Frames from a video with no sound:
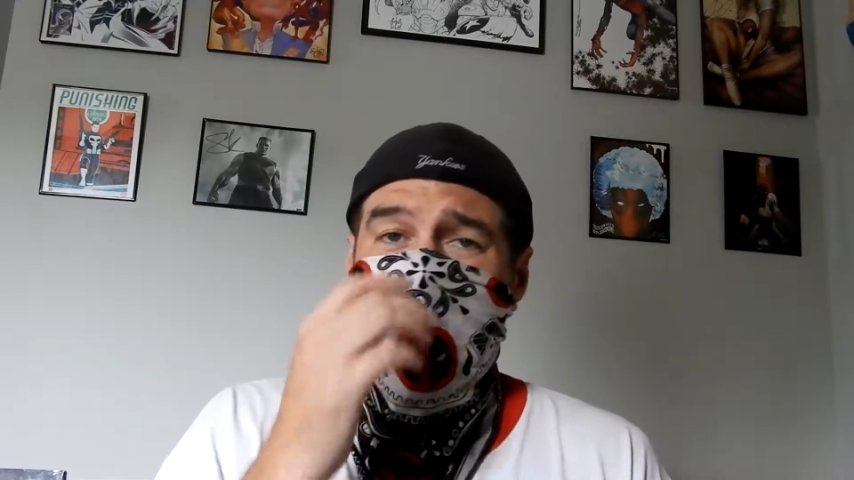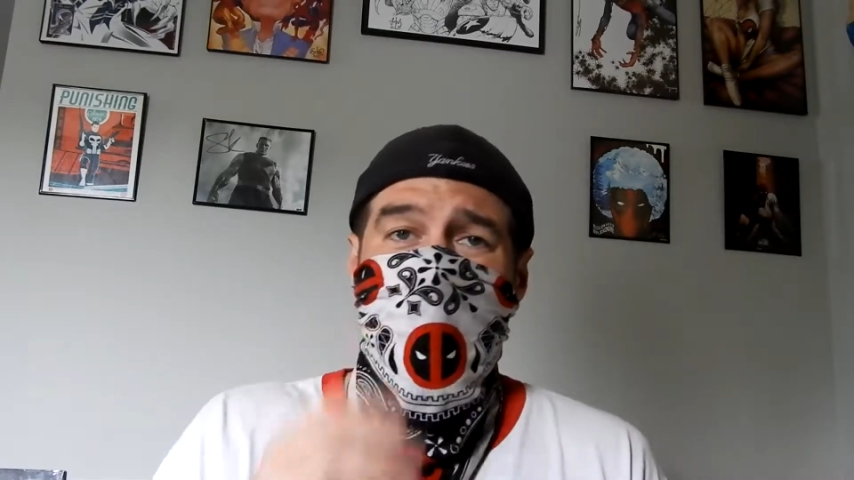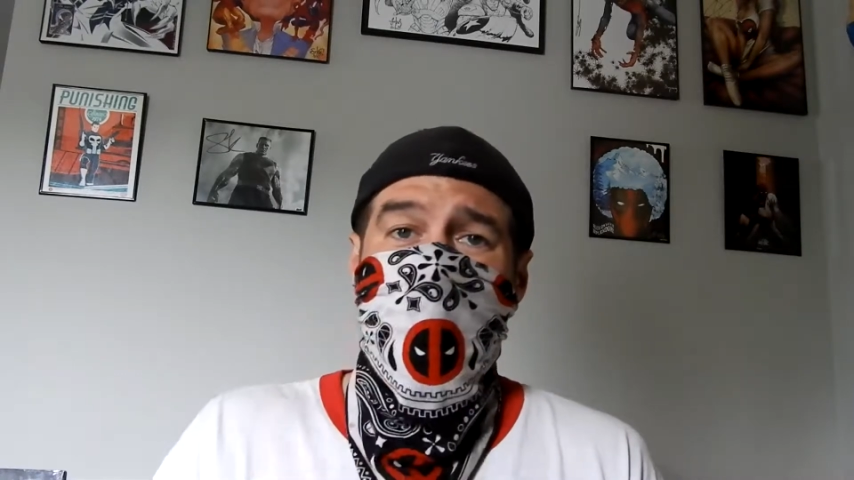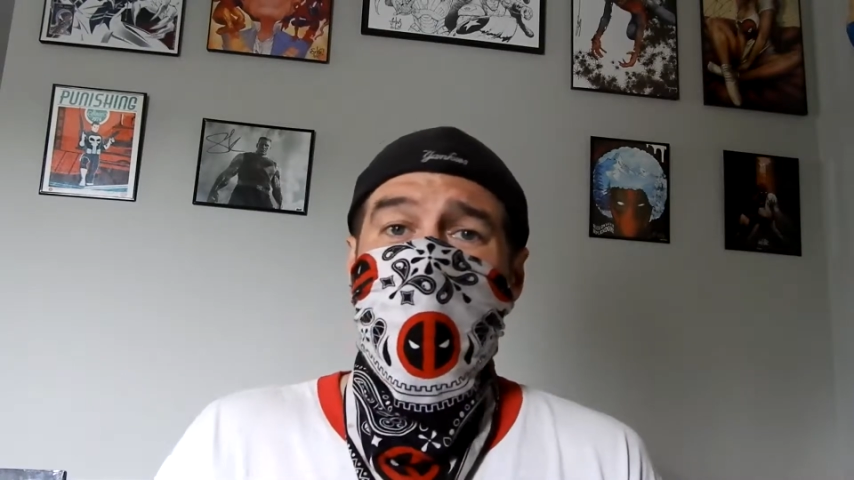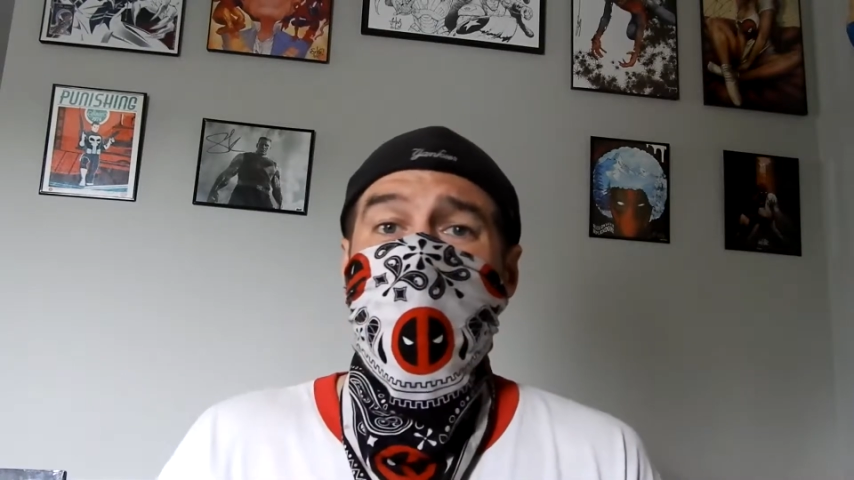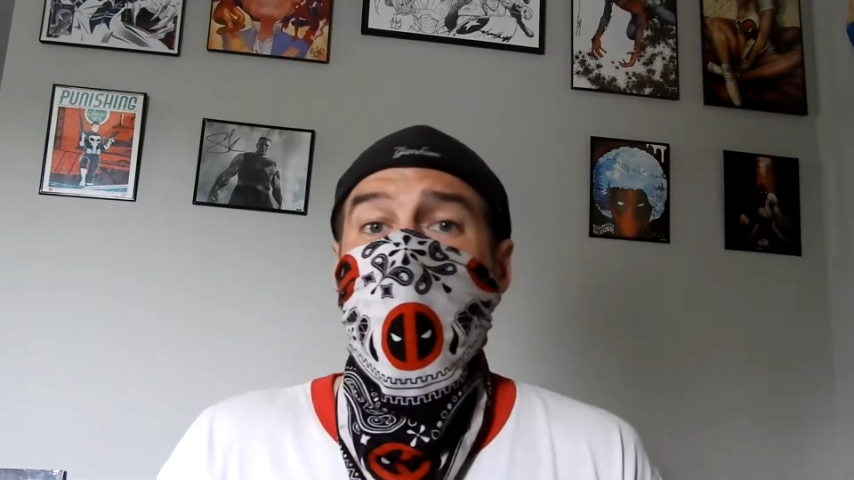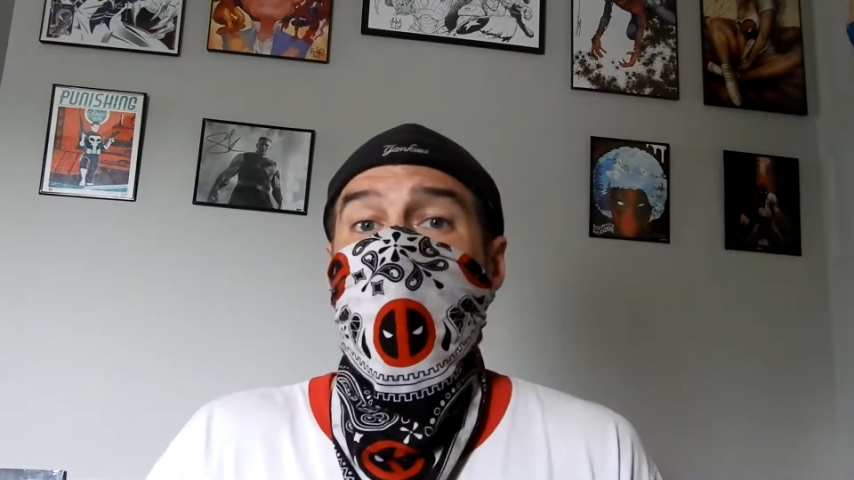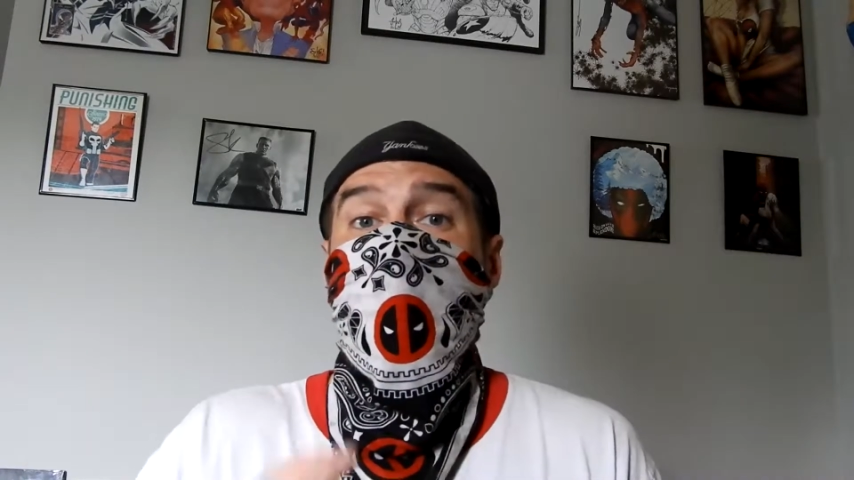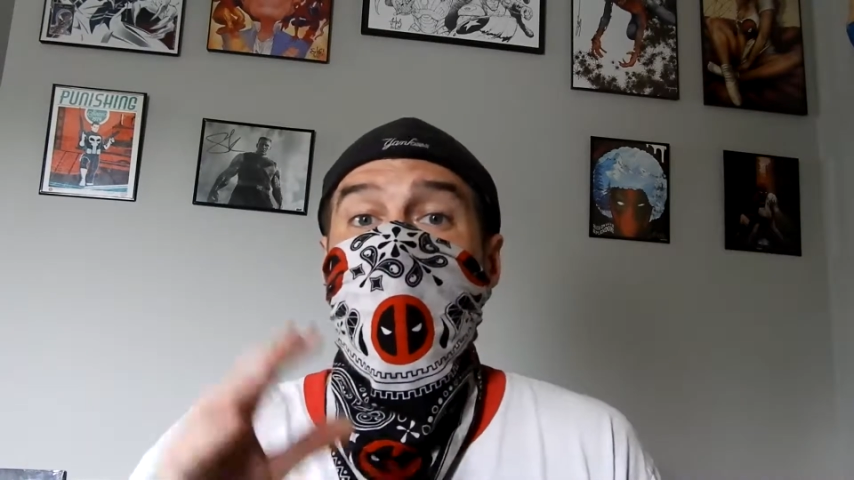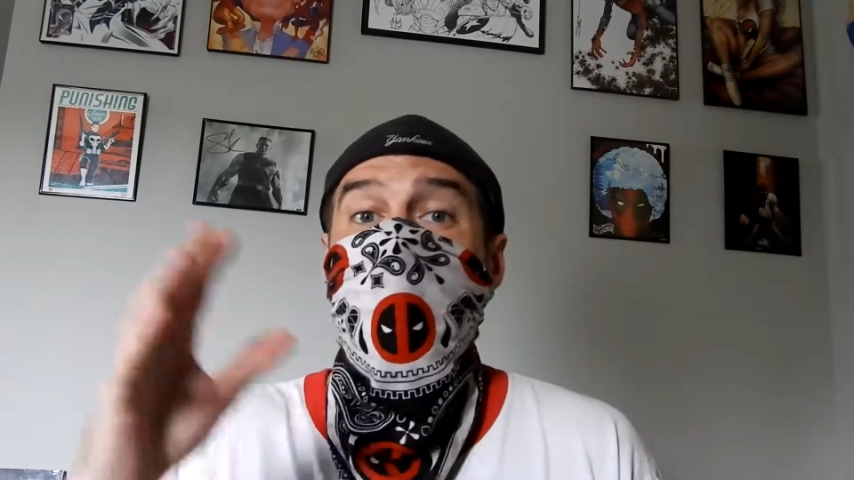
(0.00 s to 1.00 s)
we're dealing with
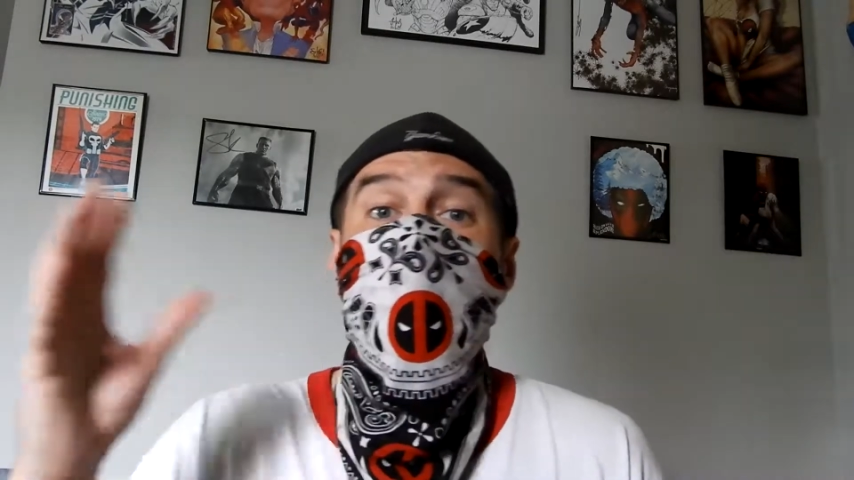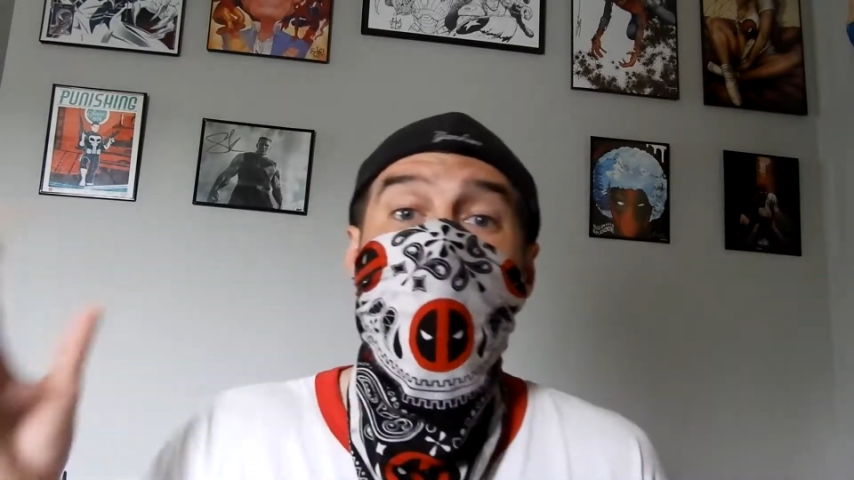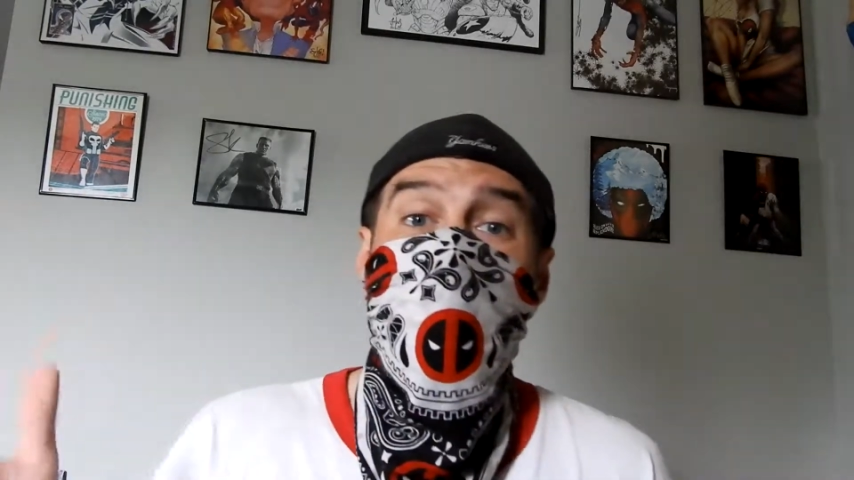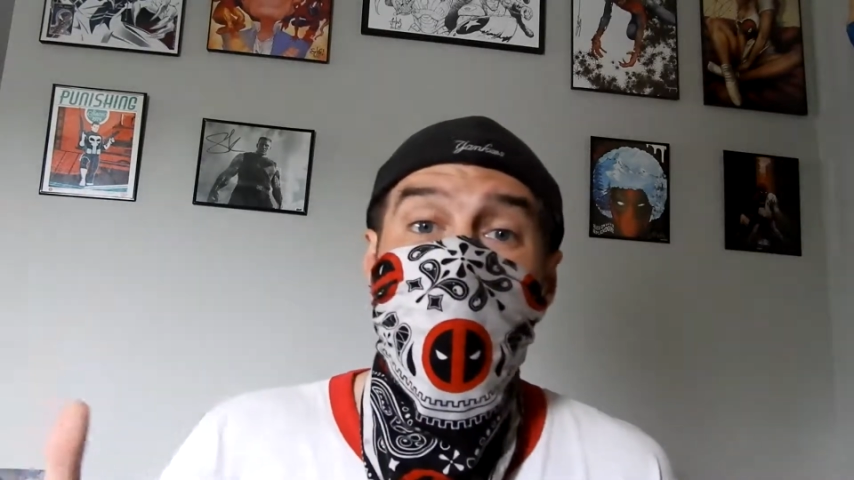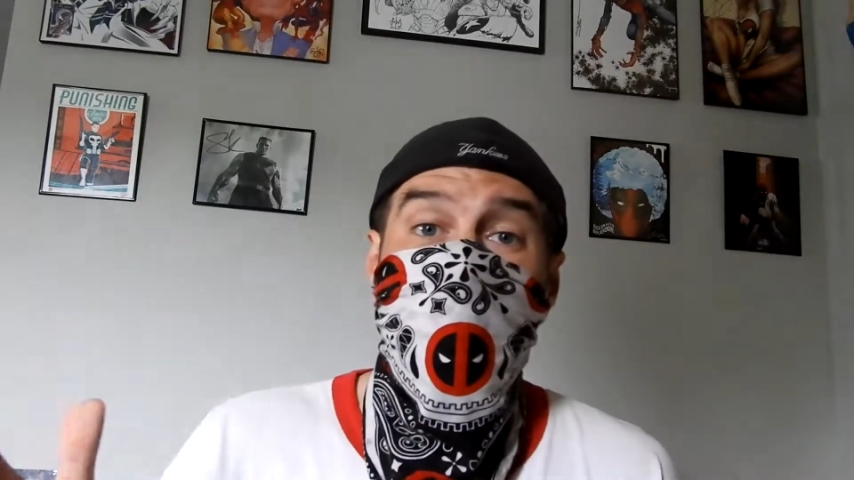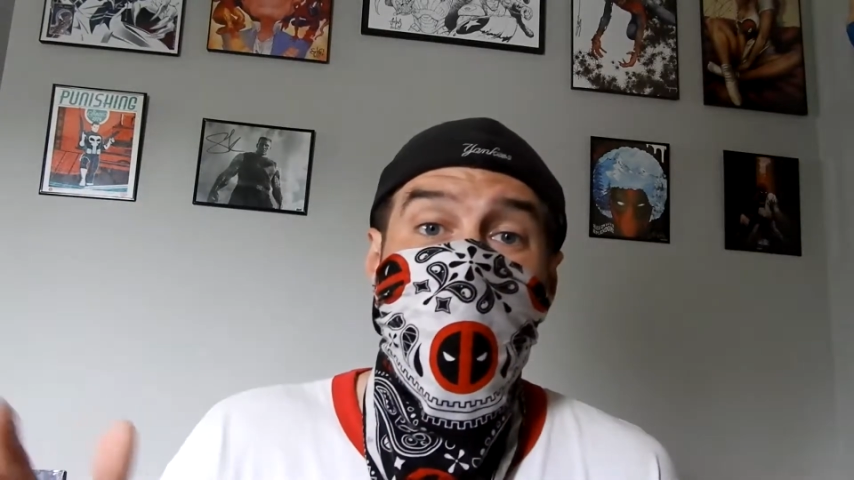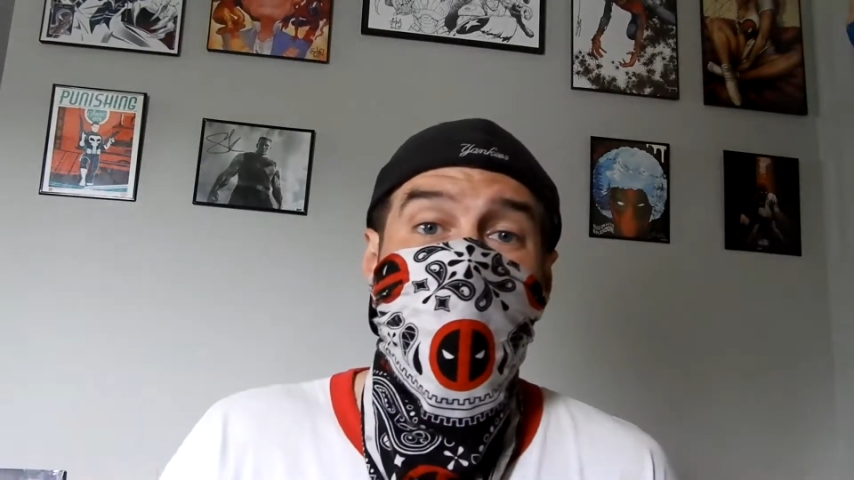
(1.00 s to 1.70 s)
a new world.